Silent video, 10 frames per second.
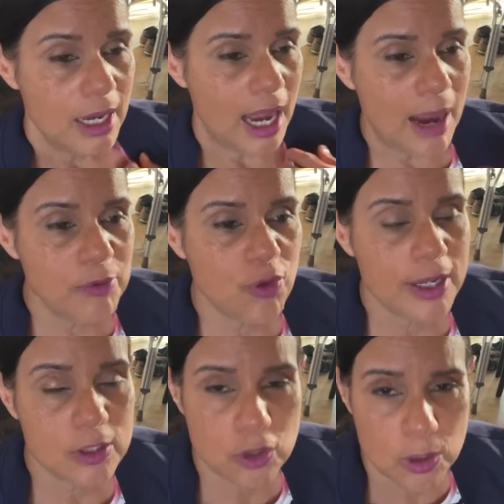I'm trying
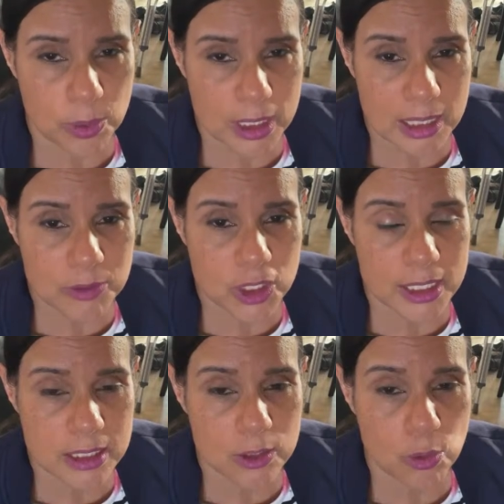to turn one of them
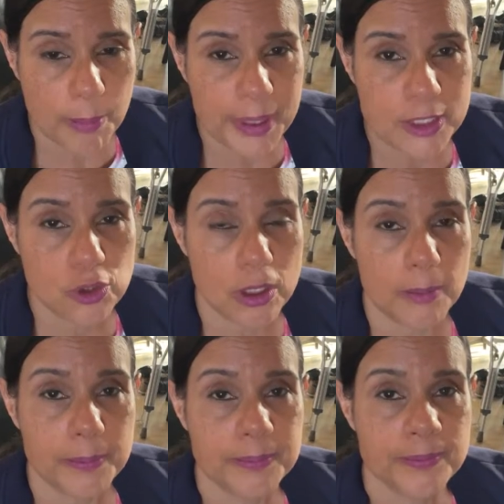chains into a
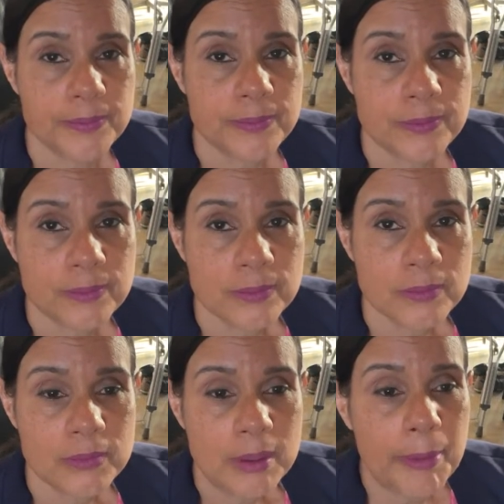pendulum,
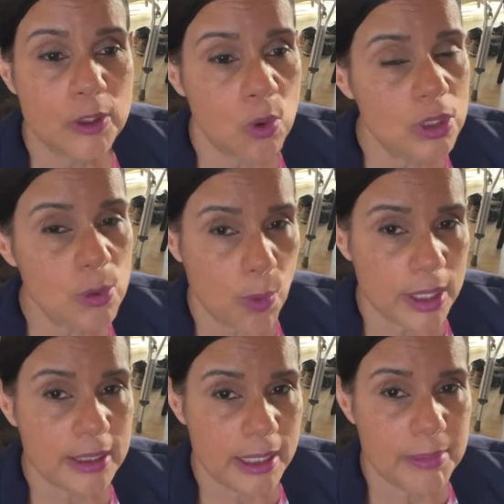but only one
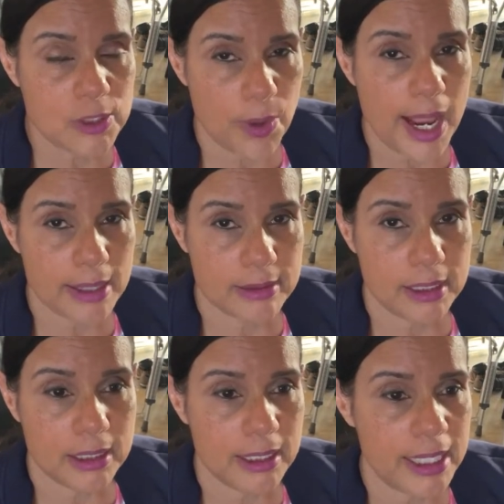of them is
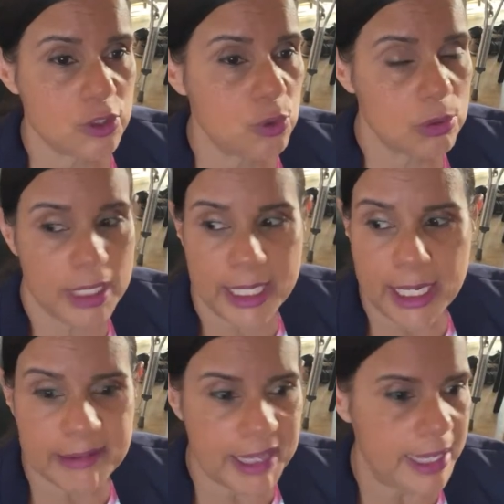reacting. The next two
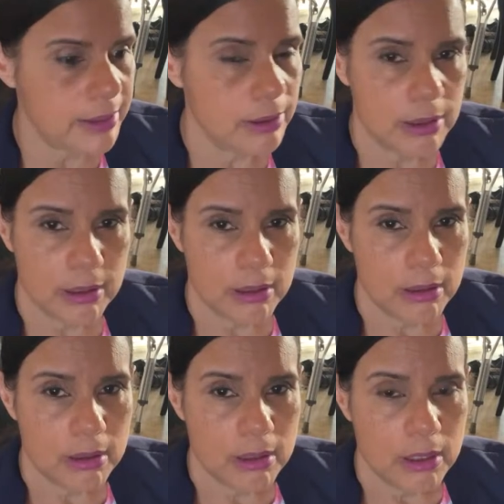later dead.
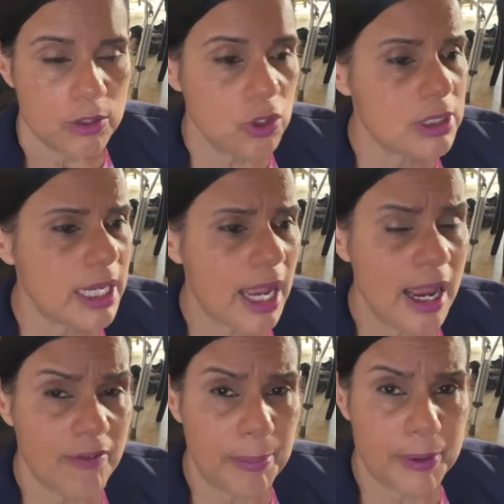Just like I
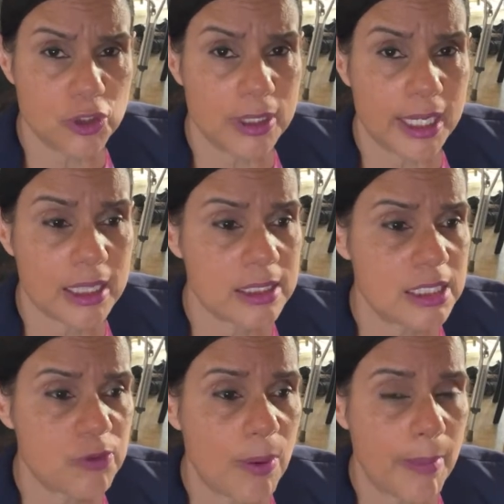have a bunch of
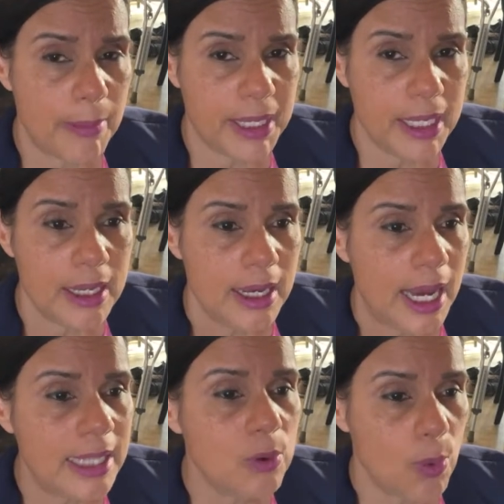necklaces from mommy,
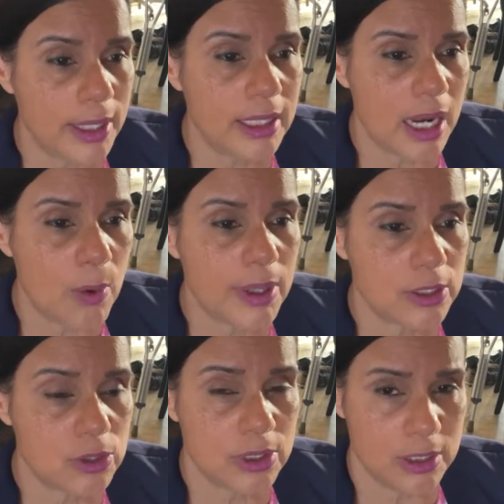and the one that I want
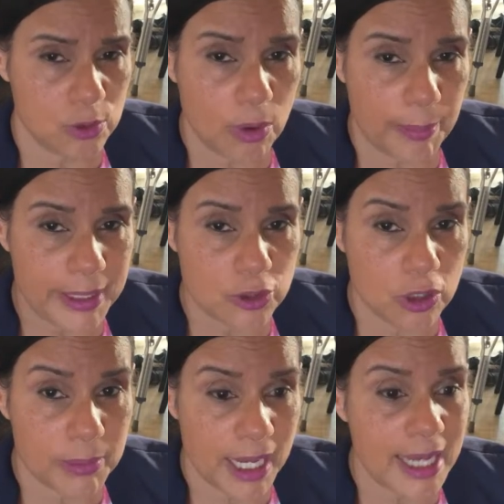to turn into a
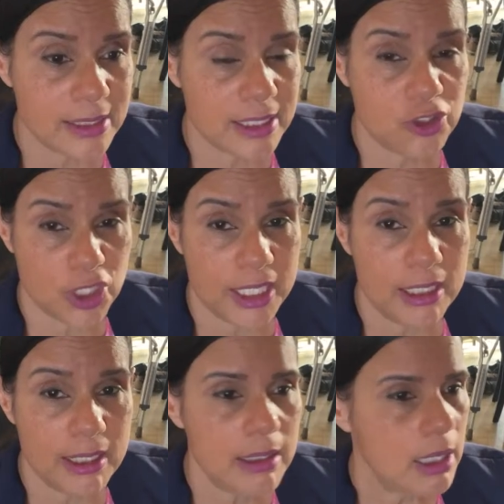pendulum that has the jade
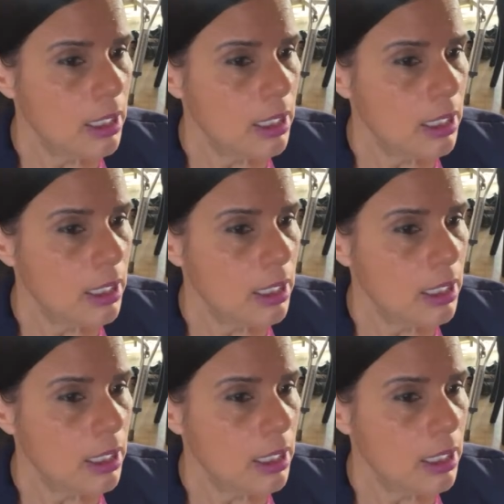in it